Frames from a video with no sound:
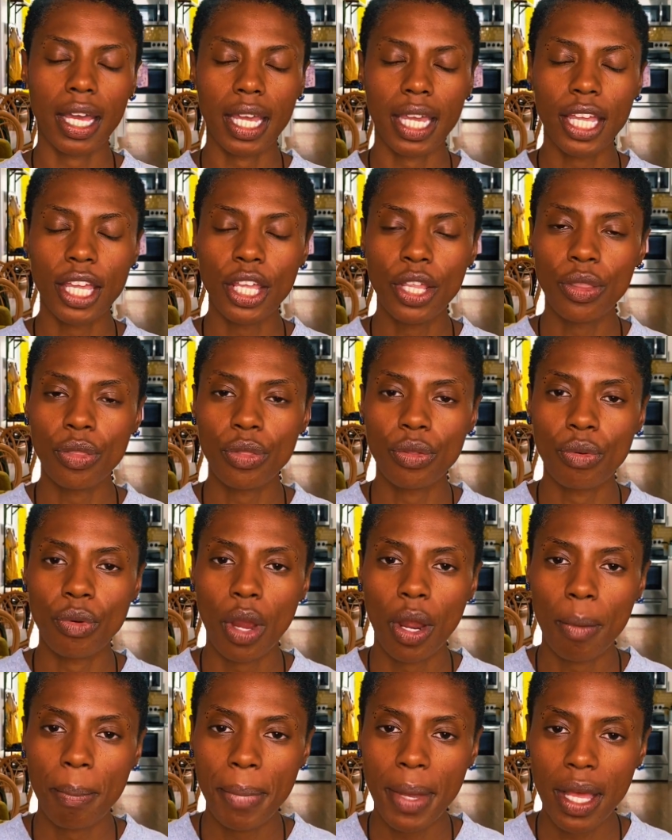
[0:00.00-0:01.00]
In through
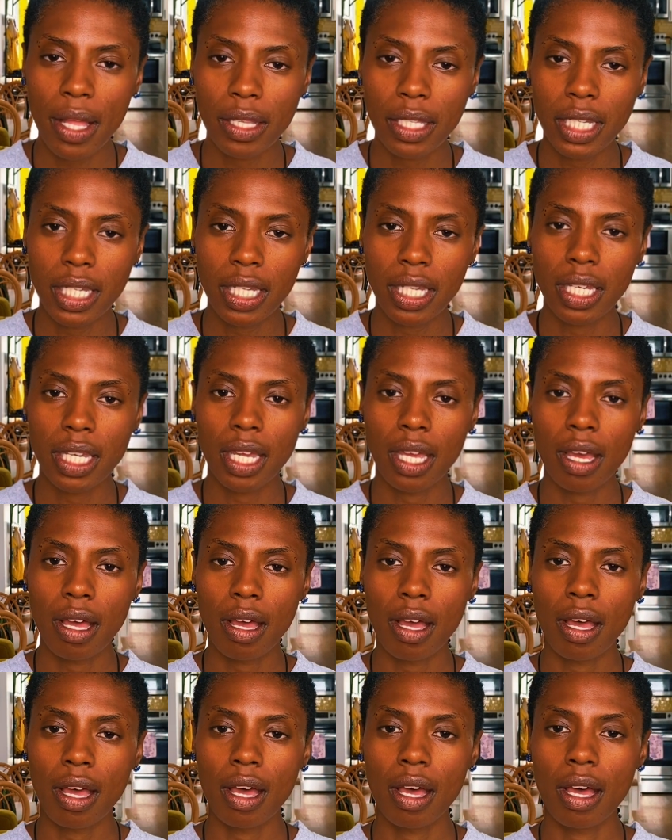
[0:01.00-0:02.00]
our belly,
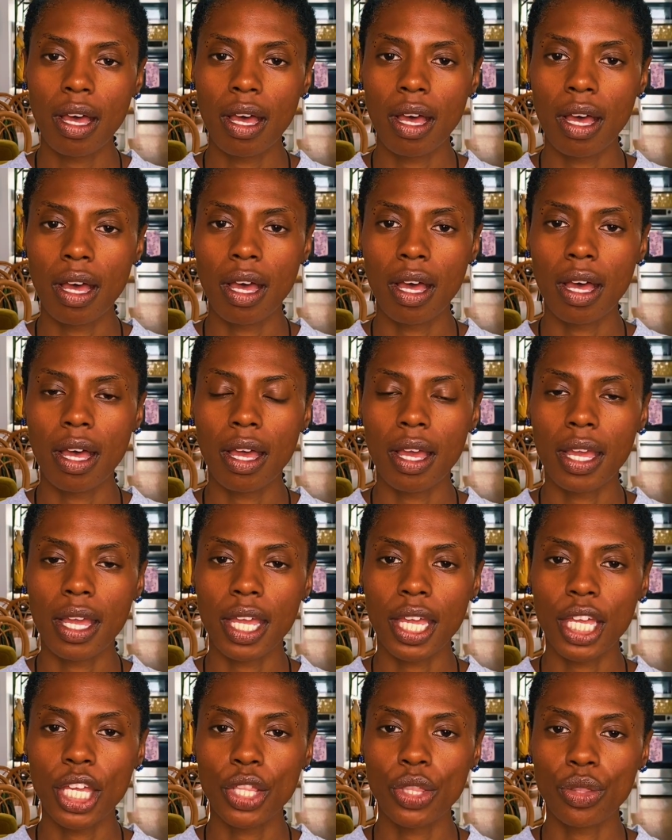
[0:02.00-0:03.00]

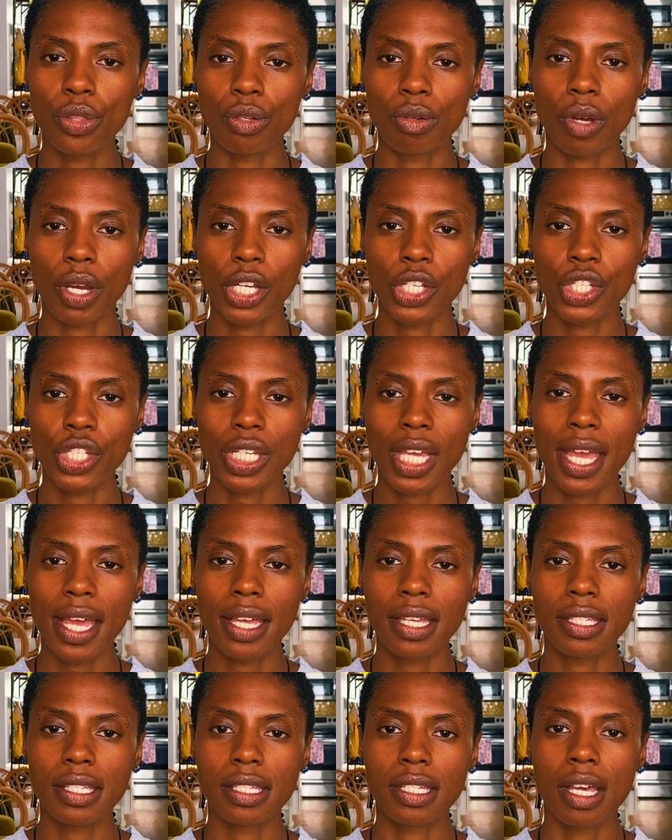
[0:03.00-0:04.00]
in through our
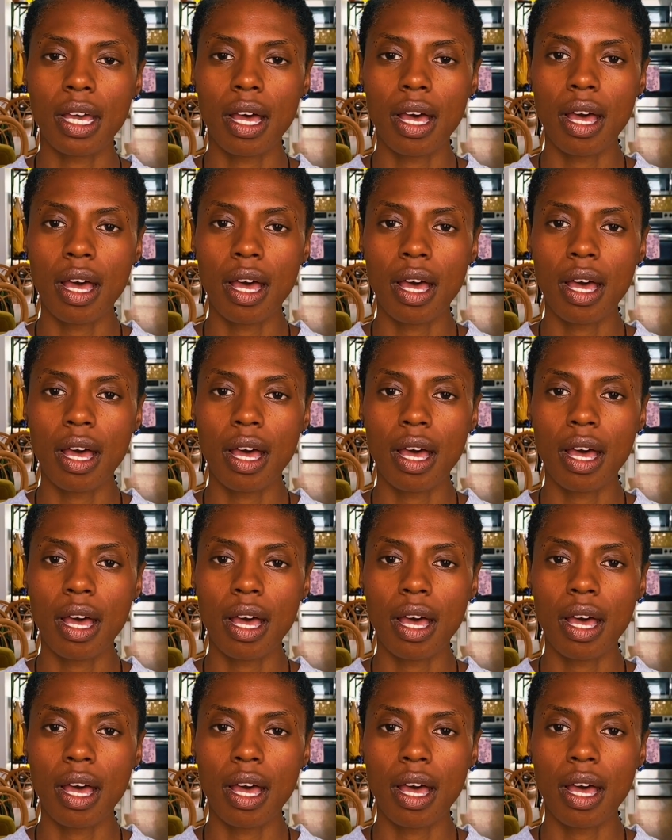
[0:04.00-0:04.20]
chest,